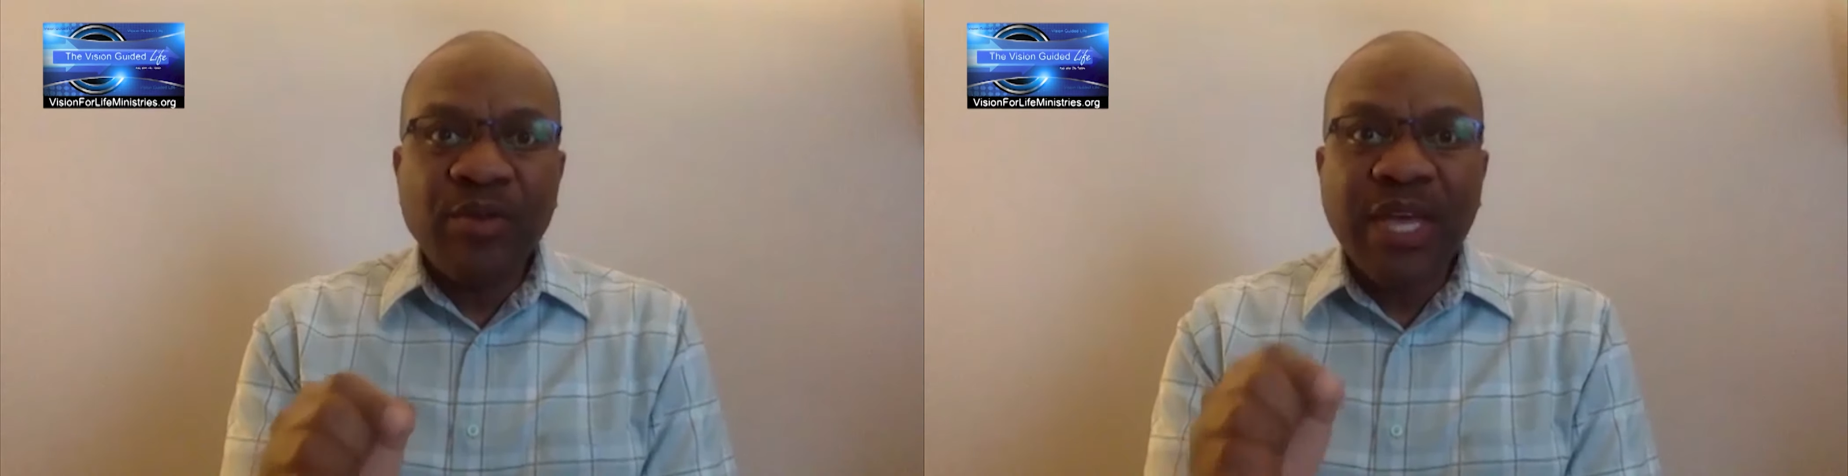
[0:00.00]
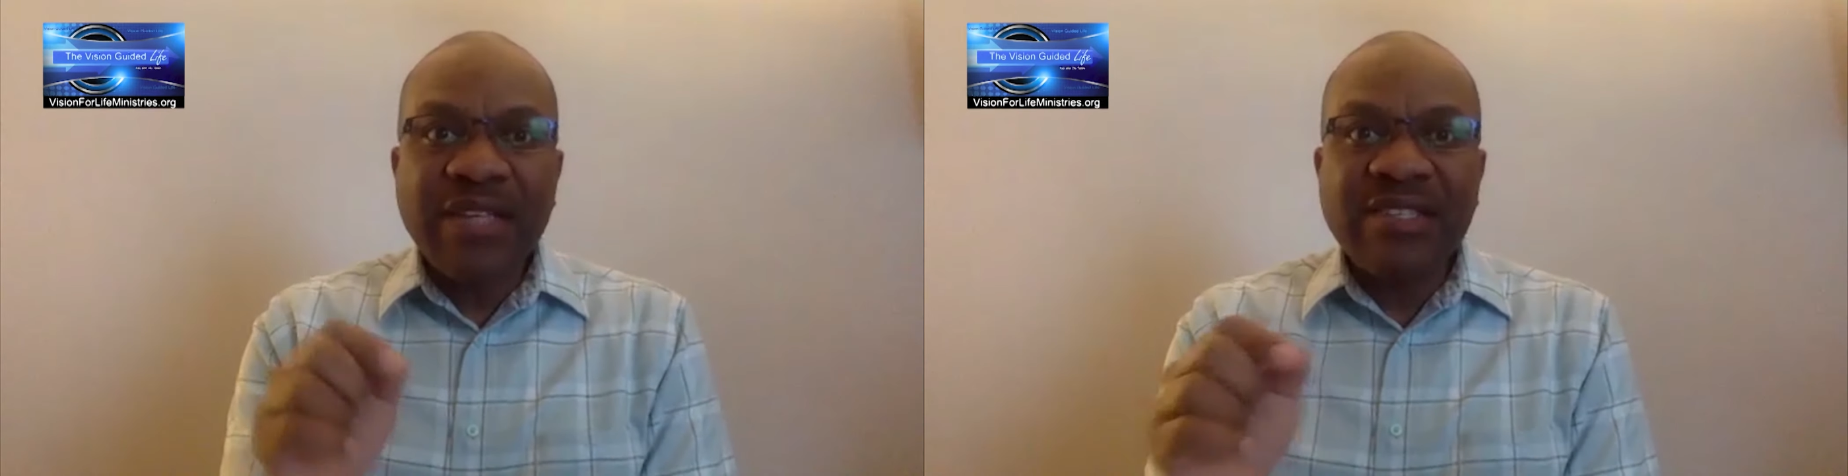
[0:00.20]
We
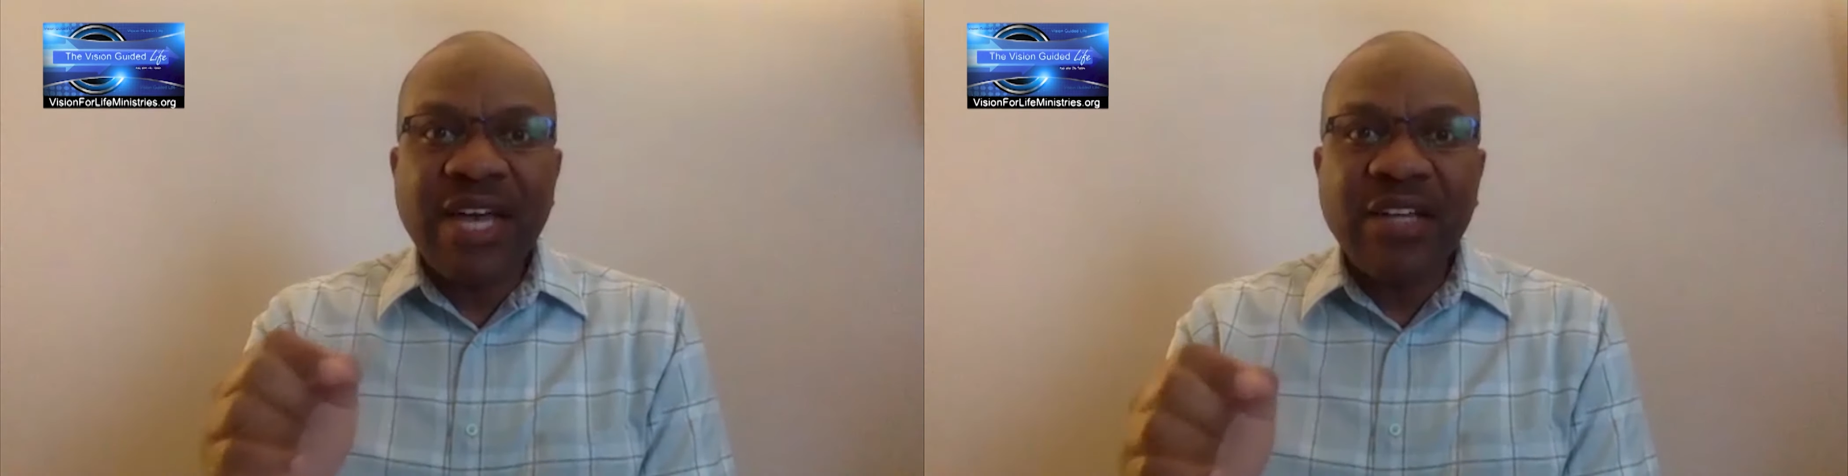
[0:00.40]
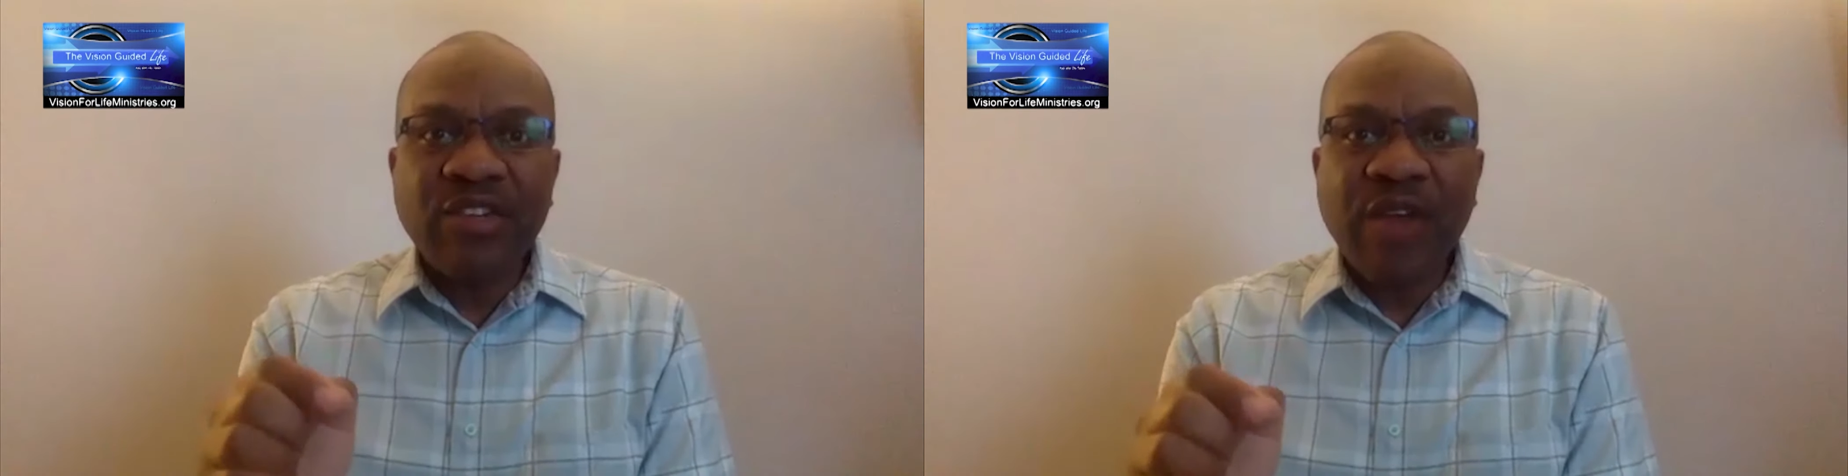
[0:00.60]
get
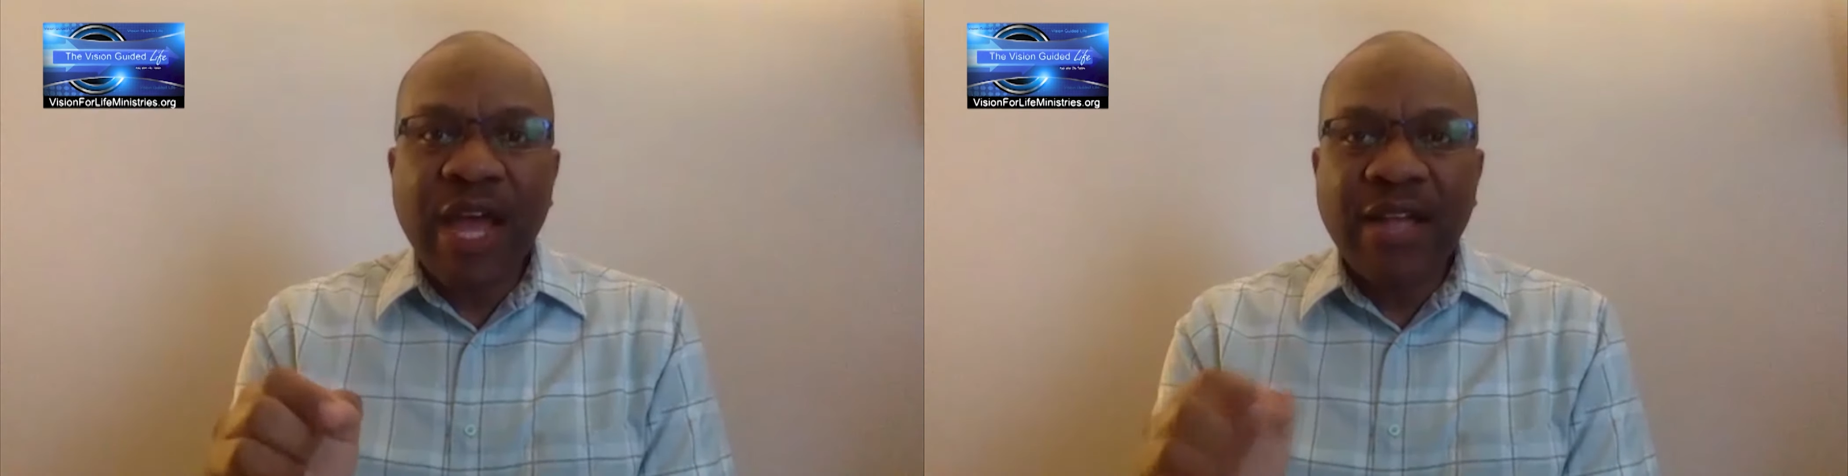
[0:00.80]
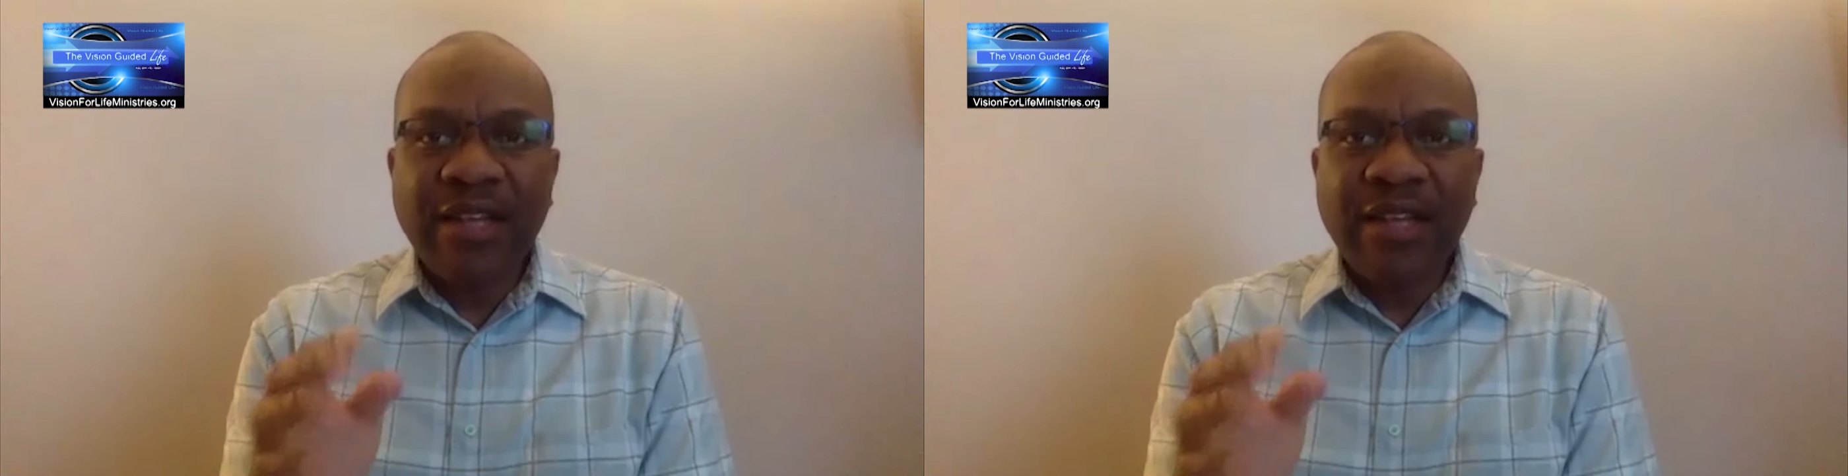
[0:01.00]
sidetracked.